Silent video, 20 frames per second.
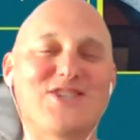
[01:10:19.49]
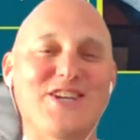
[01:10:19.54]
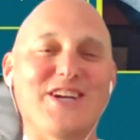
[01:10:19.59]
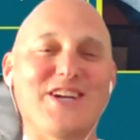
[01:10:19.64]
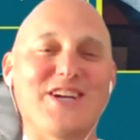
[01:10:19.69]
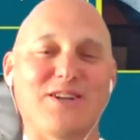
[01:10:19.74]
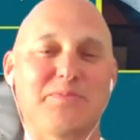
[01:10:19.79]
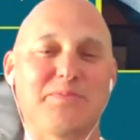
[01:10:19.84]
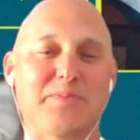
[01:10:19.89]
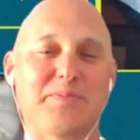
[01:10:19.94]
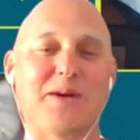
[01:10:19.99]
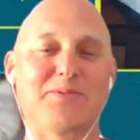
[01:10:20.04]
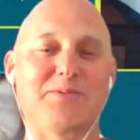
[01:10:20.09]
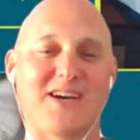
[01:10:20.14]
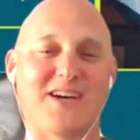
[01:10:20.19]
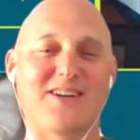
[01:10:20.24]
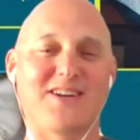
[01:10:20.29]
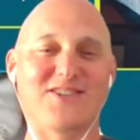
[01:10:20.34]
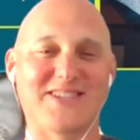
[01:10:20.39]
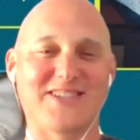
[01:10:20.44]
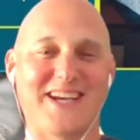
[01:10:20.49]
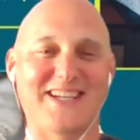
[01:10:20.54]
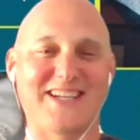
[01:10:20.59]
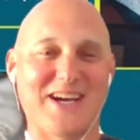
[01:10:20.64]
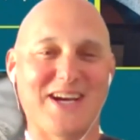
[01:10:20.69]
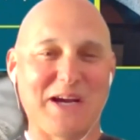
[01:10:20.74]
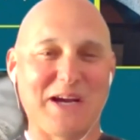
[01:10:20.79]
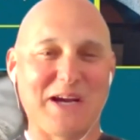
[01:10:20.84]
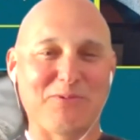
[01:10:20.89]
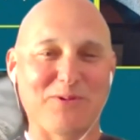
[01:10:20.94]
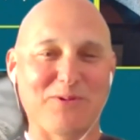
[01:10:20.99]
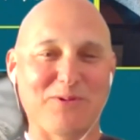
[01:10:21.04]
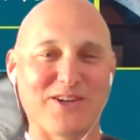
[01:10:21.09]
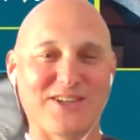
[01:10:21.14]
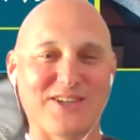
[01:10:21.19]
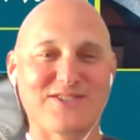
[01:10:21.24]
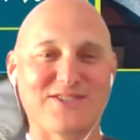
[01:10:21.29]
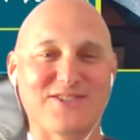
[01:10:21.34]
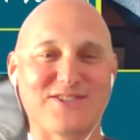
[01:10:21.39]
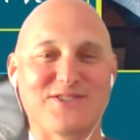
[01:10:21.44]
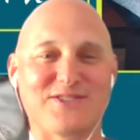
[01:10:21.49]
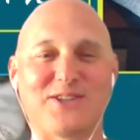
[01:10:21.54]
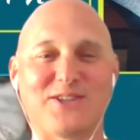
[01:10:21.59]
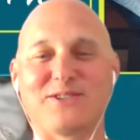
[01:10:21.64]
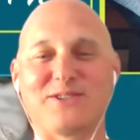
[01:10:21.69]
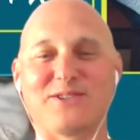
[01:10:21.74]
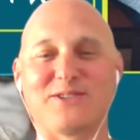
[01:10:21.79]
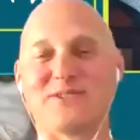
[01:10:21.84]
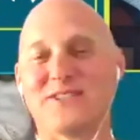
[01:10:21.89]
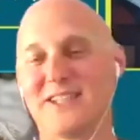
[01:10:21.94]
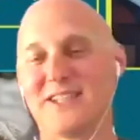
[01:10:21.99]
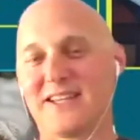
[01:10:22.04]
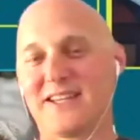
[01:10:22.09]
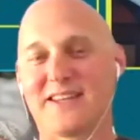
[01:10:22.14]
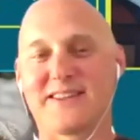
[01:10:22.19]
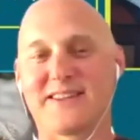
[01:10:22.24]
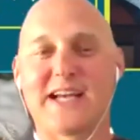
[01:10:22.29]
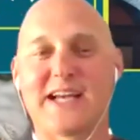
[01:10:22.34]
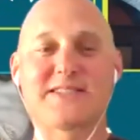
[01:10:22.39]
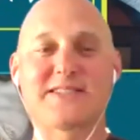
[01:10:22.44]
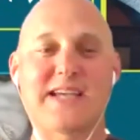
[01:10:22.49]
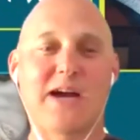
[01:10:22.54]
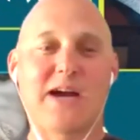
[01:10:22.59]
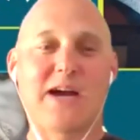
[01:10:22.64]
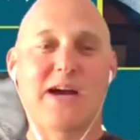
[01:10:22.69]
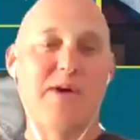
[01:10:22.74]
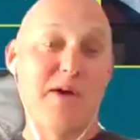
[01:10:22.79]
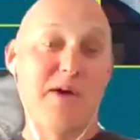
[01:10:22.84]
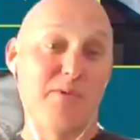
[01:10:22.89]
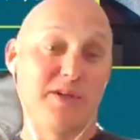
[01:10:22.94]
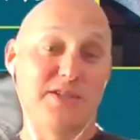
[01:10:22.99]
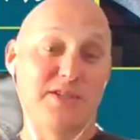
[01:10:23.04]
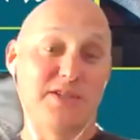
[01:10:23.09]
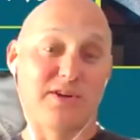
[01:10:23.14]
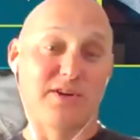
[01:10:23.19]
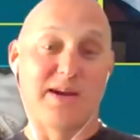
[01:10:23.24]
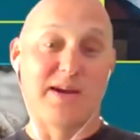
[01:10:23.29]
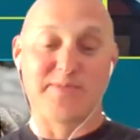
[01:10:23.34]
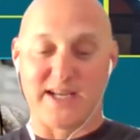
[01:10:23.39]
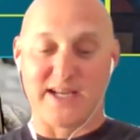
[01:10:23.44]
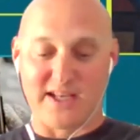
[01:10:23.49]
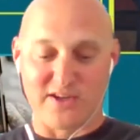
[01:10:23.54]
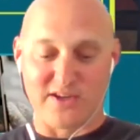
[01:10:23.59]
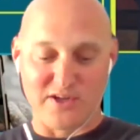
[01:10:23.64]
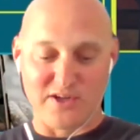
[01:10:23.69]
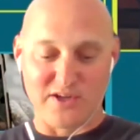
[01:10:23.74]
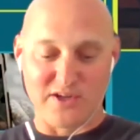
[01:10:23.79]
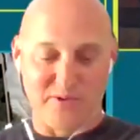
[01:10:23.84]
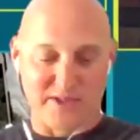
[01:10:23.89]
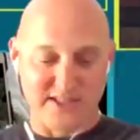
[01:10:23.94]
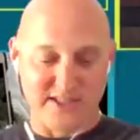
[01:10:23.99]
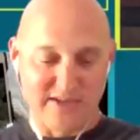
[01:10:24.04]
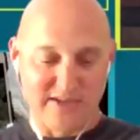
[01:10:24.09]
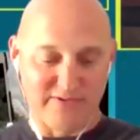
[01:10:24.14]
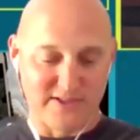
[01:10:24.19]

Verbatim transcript: year to be able to understand how that works. So that's how I would describe that. I don't know what Stefan.